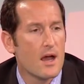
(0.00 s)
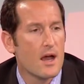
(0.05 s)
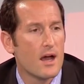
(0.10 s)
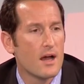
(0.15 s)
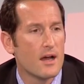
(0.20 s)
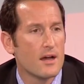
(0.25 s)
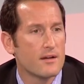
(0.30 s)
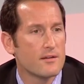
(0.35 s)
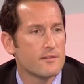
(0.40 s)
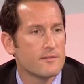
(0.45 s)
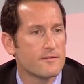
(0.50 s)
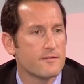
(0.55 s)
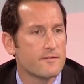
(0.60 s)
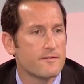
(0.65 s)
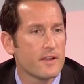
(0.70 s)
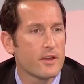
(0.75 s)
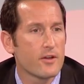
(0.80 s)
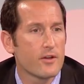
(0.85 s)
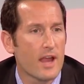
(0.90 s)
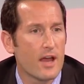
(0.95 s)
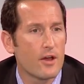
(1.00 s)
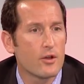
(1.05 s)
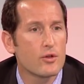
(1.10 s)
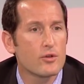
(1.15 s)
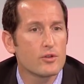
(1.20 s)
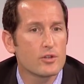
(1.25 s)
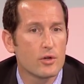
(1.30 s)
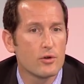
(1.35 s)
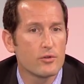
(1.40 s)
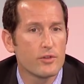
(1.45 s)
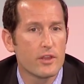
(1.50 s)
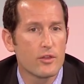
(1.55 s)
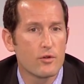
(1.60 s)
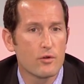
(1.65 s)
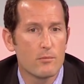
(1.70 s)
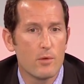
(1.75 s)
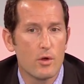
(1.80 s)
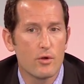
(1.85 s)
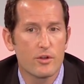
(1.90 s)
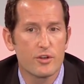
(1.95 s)
of figuring out who's holding the
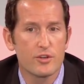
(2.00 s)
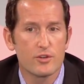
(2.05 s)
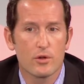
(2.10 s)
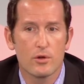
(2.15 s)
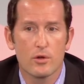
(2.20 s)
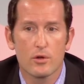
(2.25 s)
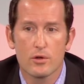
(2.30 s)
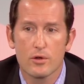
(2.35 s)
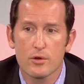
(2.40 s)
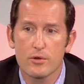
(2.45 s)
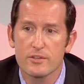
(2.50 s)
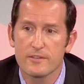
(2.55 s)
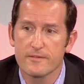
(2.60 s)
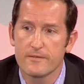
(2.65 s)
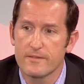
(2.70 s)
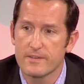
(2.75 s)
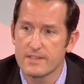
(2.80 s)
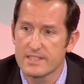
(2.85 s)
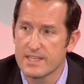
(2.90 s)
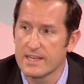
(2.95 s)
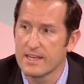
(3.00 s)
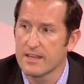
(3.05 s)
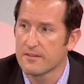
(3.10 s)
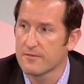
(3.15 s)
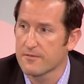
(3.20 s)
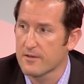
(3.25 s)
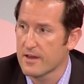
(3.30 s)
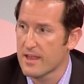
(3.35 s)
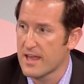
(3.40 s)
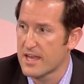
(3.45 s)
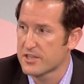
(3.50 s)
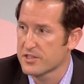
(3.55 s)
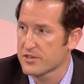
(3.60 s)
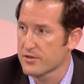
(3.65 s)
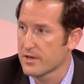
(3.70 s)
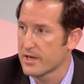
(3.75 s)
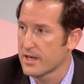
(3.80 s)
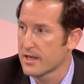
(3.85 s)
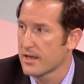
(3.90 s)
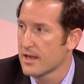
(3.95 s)
remote control or who's sitting in front of that
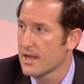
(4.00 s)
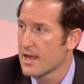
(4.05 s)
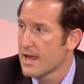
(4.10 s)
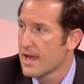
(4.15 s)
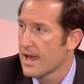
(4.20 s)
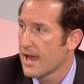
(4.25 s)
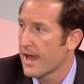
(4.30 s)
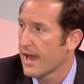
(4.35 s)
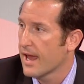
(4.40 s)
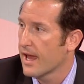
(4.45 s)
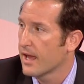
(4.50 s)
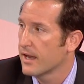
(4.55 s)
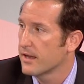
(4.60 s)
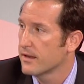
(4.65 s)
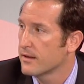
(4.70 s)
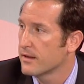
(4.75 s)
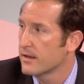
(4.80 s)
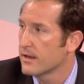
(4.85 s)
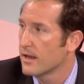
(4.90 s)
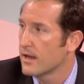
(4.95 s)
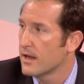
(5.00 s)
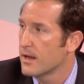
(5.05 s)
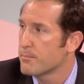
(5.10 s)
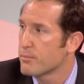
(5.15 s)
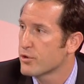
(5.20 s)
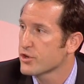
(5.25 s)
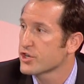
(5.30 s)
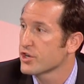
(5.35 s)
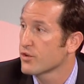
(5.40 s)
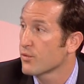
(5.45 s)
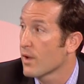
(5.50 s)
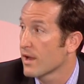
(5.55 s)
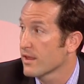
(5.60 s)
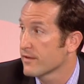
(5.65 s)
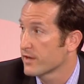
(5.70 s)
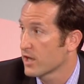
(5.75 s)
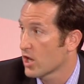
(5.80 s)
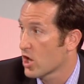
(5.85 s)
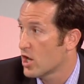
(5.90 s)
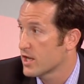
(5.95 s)
screen and pushing
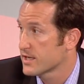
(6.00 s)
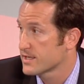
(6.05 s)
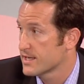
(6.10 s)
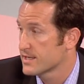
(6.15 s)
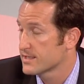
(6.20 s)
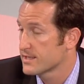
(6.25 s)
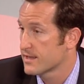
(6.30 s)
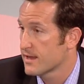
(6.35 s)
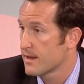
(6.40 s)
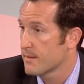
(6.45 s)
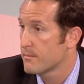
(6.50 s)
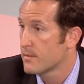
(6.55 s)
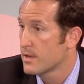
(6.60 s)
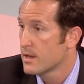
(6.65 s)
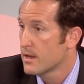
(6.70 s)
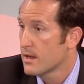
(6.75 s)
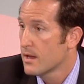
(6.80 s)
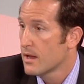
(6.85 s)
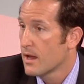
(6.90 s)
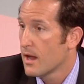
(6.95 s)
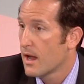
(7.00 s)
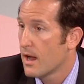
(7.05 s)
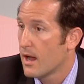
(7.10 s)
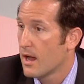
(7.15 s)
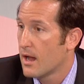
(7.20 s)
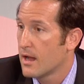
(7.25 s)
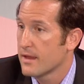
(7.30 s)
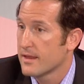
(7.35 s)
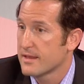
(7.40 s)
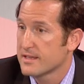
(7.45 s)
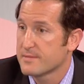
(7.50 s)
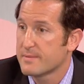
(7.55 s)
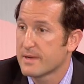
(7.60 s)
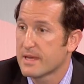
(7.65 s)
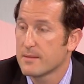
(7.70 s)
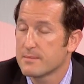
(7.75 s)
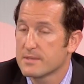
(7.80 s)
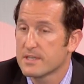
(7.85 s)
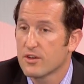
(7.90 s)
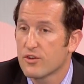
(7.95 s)
relevant content to them. This
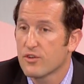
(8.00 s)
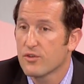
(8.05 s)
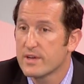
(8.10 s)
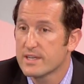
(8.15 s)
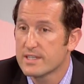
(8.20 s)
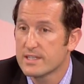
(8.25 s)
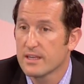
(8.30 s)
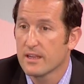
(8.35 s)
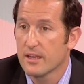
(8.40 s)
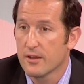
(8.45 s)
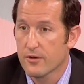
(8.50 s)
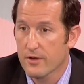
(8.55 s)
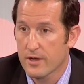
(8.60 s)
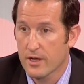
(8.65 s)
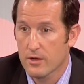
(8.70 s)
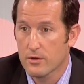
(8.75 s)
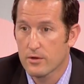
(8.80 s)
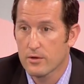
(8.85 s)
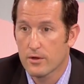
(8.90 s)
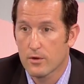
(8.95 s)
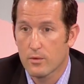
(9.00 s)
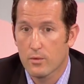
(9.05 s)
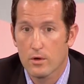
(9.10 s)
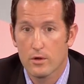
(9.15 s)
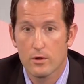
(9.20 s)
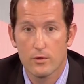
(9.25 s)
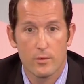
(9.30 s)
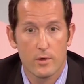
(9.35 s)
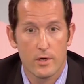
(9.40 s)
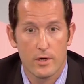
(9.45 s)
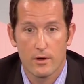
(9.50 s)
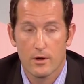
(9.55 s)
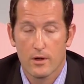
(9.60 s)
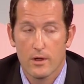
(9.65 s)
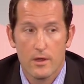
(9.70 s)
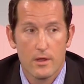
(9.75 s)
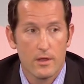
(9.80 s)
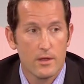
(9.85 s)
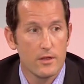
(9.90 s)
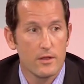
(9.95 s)
becomes increasingly critical in a world where
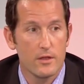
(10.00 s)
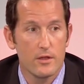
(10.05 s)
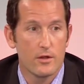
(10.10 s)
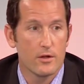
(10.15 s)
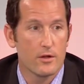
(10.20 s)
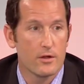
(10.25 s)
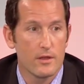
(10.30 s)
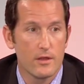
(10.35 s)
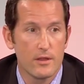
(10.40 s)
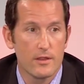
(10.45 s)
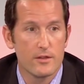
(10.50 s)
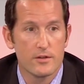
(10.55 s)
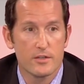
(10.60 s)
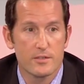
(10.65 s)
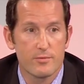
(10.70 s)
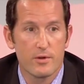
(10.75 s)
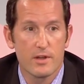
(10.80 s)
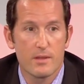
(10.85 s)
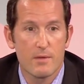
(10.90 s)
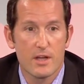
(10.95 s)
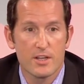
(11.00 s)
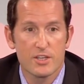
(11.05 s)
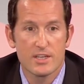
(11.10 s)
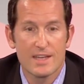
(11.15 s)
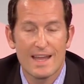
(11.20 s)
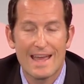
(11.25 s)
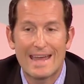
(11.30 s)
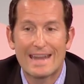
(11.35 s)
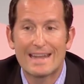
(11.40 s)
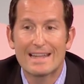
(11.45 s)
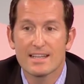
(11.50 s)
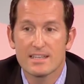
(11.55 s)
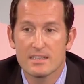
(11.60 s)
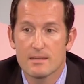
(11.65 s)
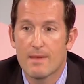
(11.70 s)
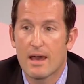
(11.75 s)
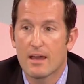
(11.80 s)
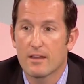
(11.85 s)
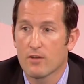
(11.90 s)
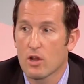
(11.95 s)
there's pretty much an endless
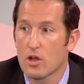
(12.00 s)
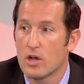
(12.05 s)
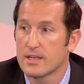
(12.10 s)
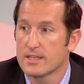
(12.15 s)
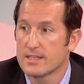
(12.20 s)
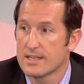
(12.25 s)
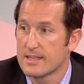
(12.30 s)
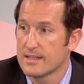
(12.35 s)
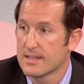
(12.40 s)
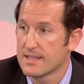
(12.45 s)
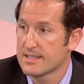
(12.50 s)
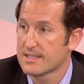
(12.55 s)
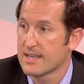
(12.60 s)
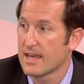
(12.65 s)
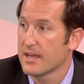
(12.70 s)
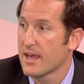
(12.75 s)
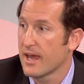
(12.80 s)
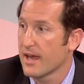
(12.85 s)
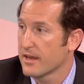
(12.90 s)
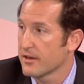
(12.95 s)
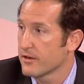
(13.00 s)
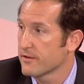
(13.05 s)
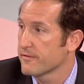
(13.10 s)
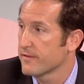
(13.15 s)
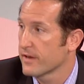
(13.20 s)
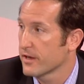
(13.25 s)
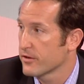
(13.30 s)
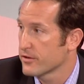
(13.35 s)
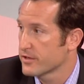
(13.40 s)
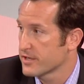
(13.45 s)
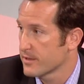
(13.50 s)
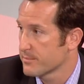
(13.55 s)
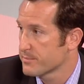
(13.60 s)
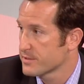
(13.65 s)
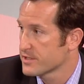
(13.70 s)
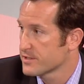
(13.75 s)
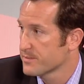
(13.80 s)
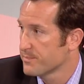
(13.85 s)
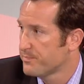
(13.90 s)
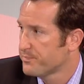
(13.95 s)
amount of content that's at your
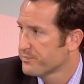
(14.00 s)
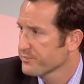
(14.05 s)
fingertips.